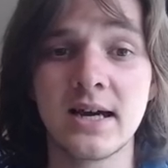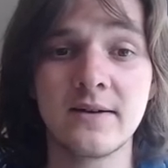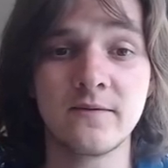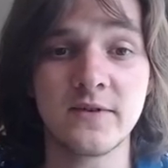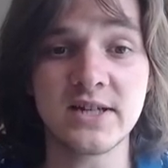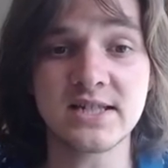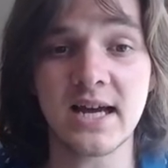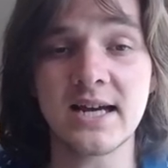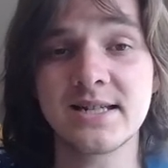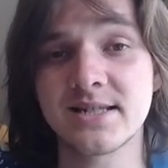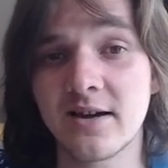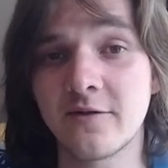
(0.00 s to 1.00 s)
In this
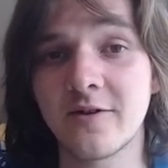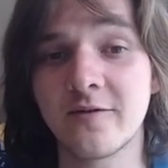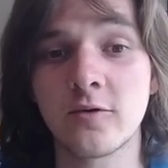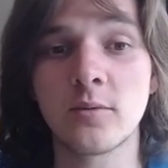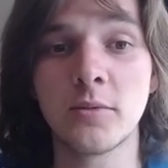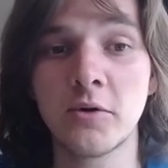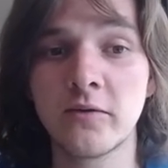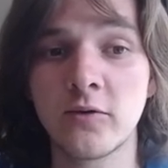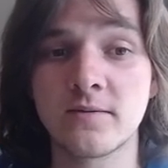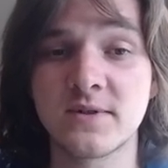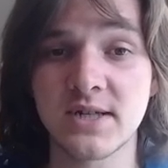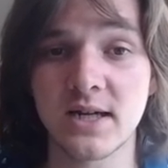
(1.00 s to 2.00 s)
case, I think the removal
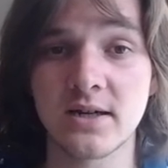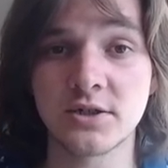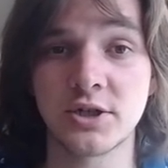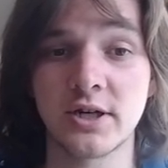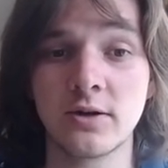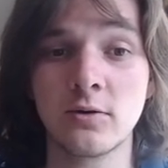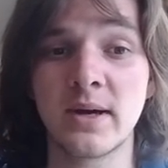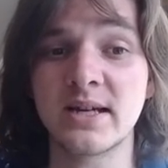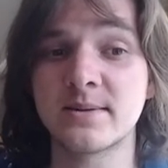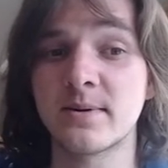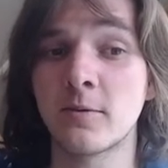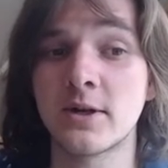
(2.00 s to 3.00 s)
of Sudden Chill
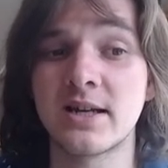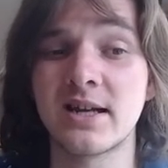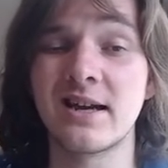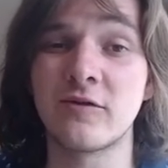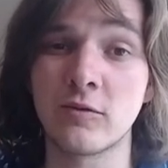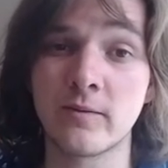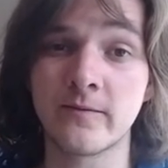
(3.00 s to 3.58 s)
makes me wonder if